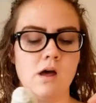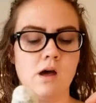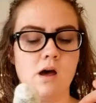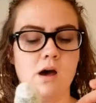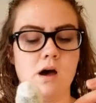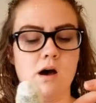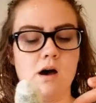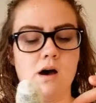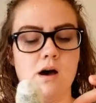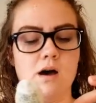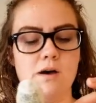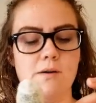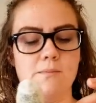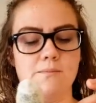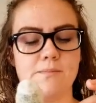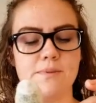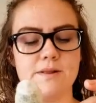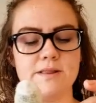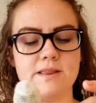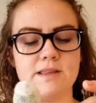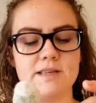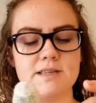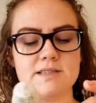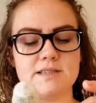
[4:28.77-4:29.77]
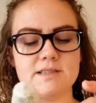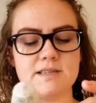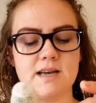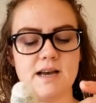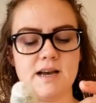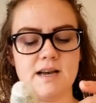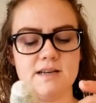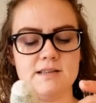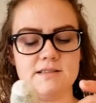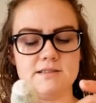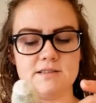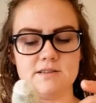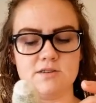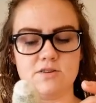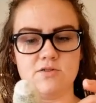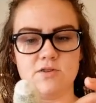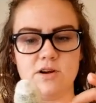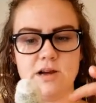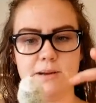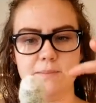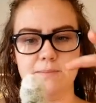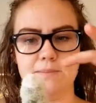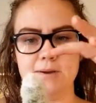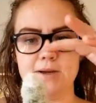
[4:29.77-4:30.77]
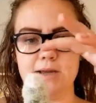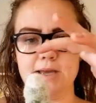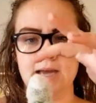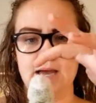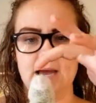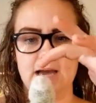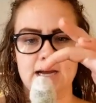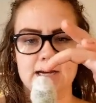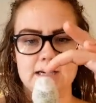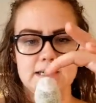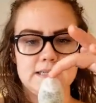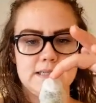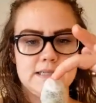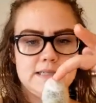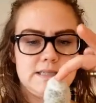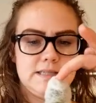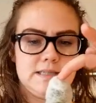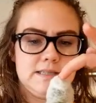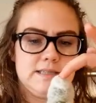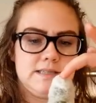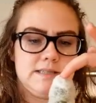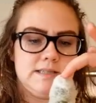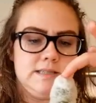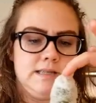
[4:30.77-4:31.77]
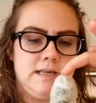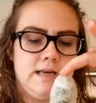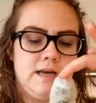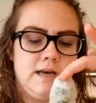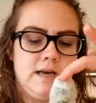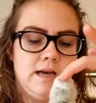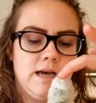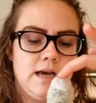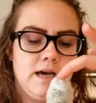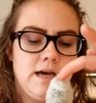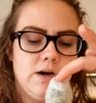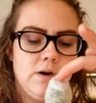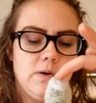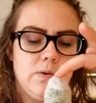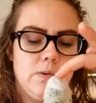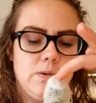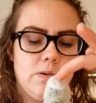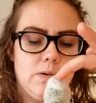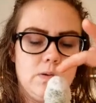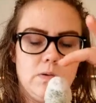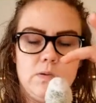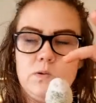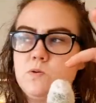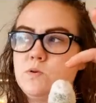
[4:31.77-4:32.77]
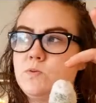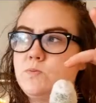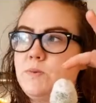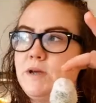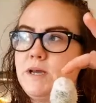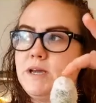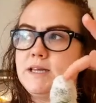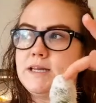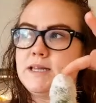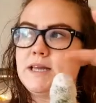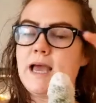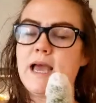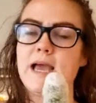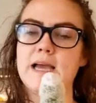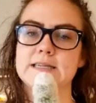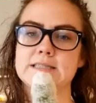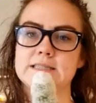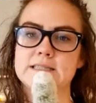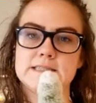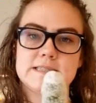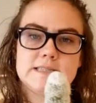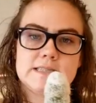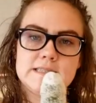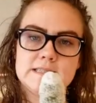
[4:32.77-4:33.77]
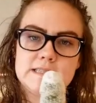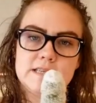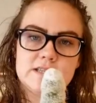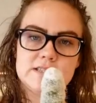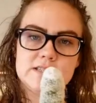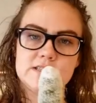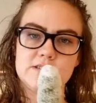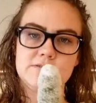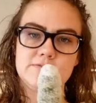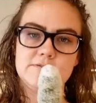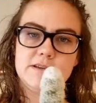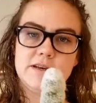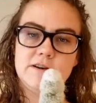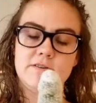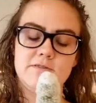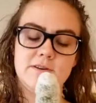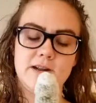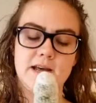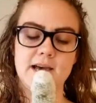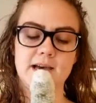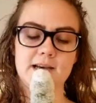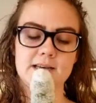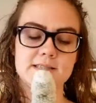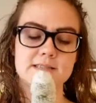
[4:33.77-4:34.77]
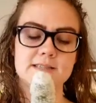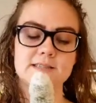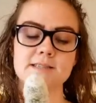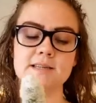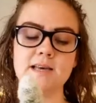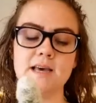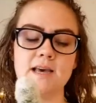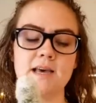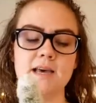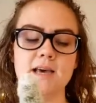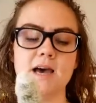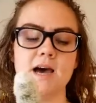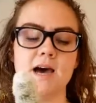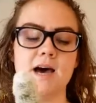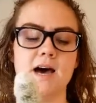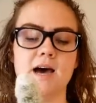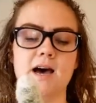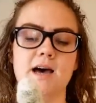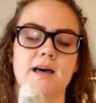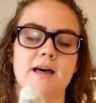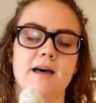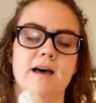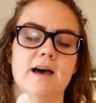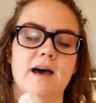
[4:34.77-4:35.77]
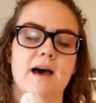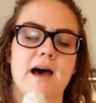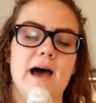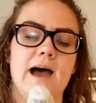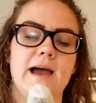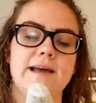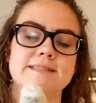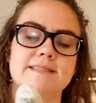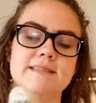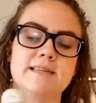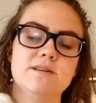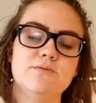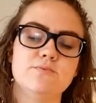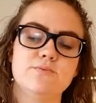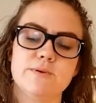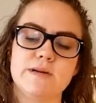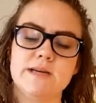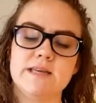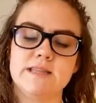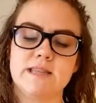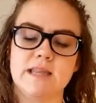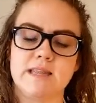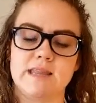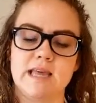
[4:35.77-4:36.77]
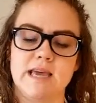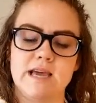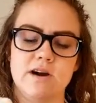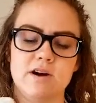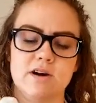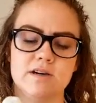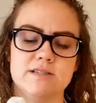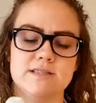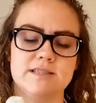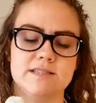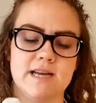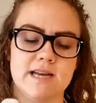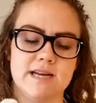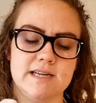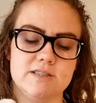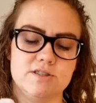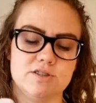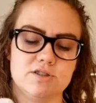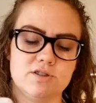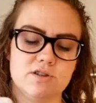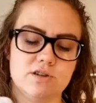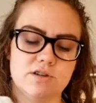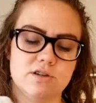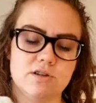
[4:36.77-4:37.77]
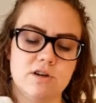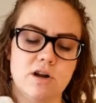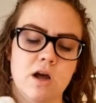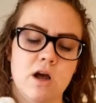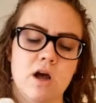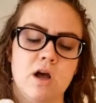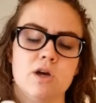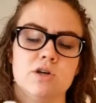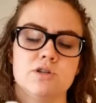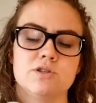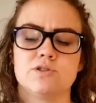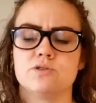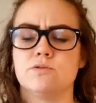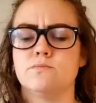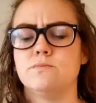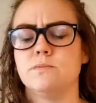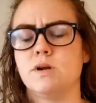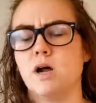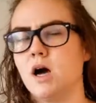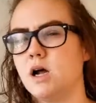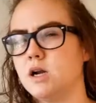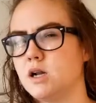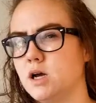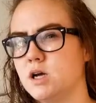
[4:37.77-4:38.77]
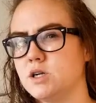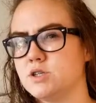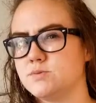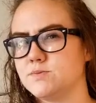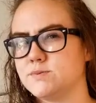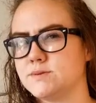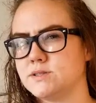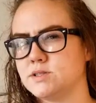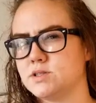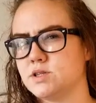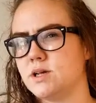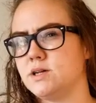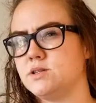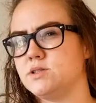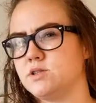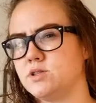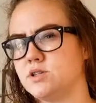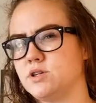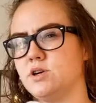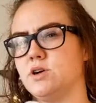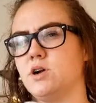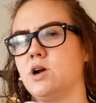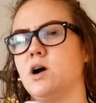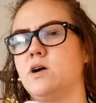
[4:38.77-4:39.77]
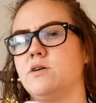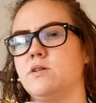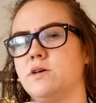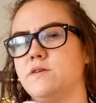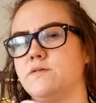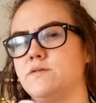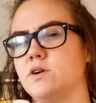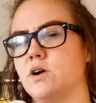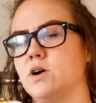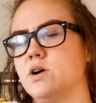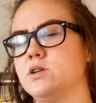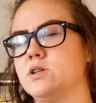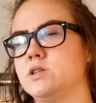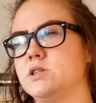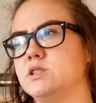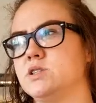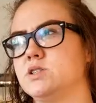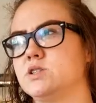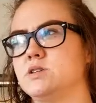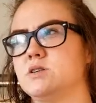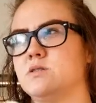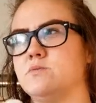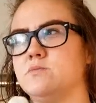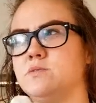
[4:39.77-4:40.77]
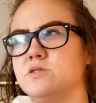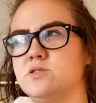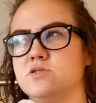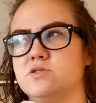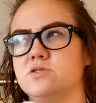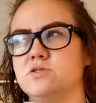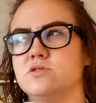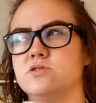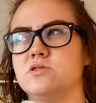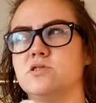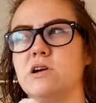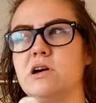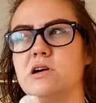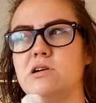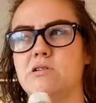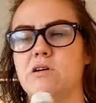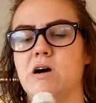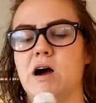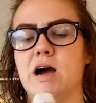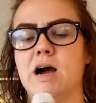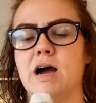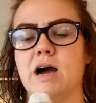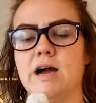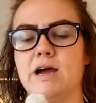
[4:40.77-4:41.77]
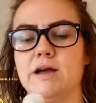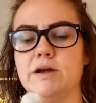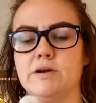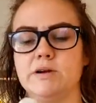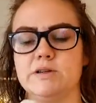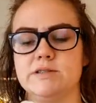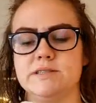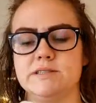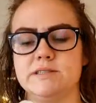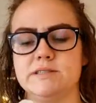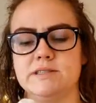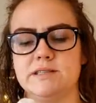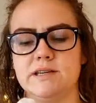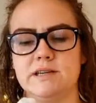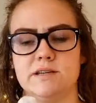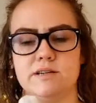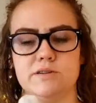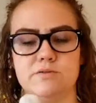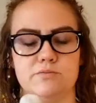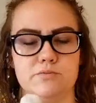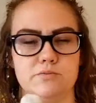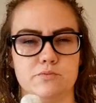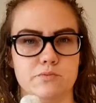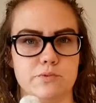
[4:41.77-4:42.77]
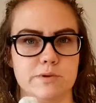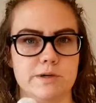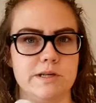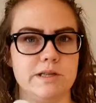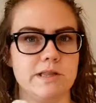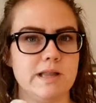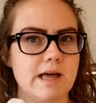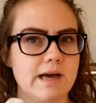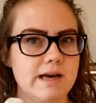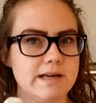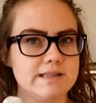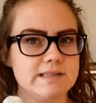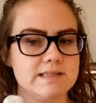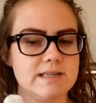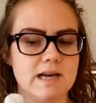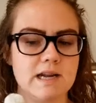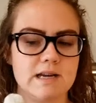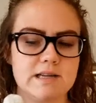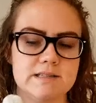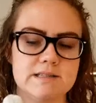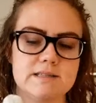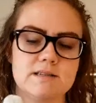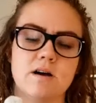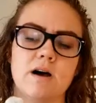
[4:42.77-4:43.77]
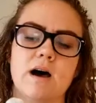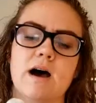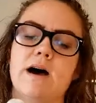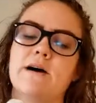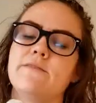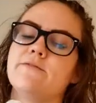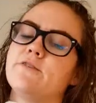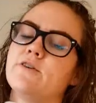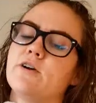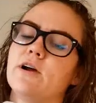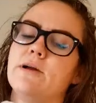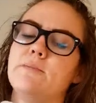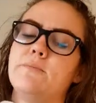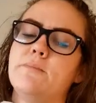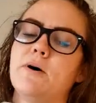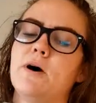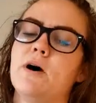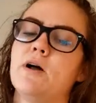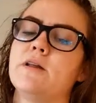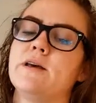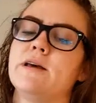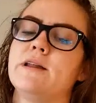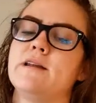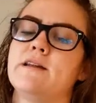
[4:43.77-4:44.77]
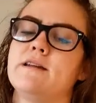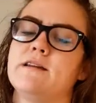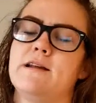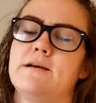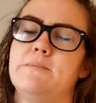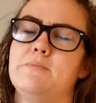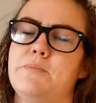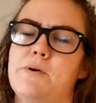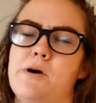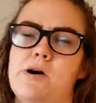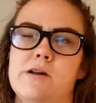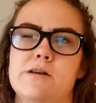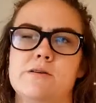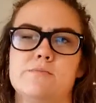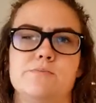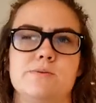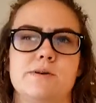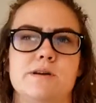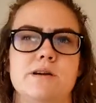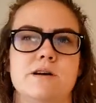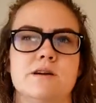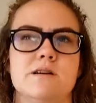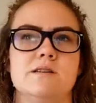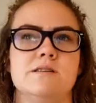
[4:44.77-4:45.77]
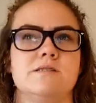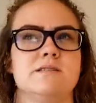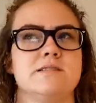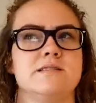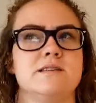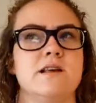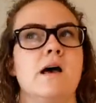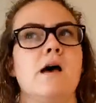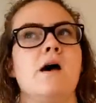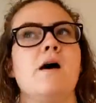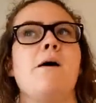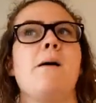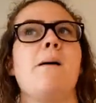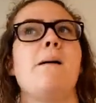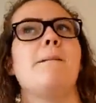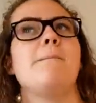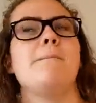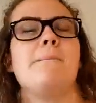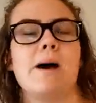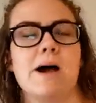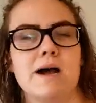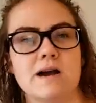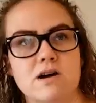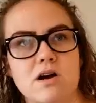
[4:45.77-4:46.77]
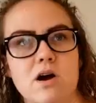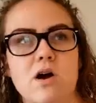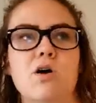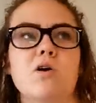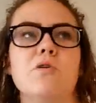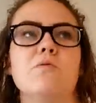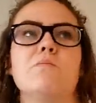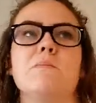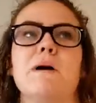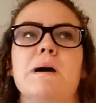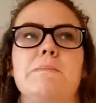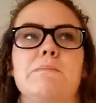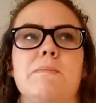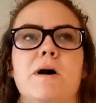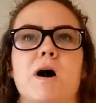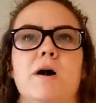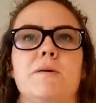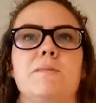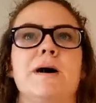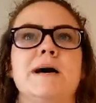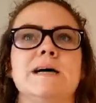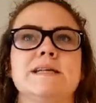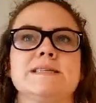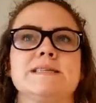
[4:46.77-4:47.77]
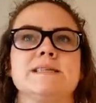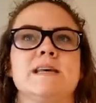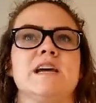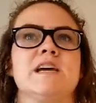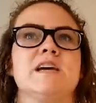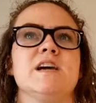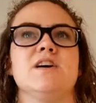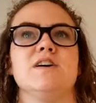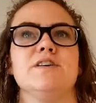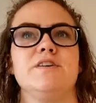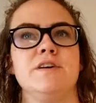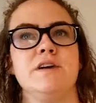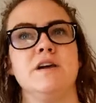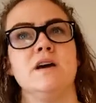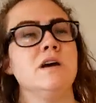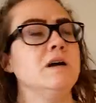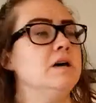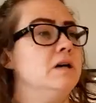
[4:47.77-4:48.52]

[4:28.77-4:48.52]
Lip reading: but this guy is a grandpa cactus, or old man cactus he's also known as. I did read that they are endangered, so I'm not 100% sure how they've gotten into commercial grow. I didn't realize that until after I bought it, and I bought it because back home my mom has like a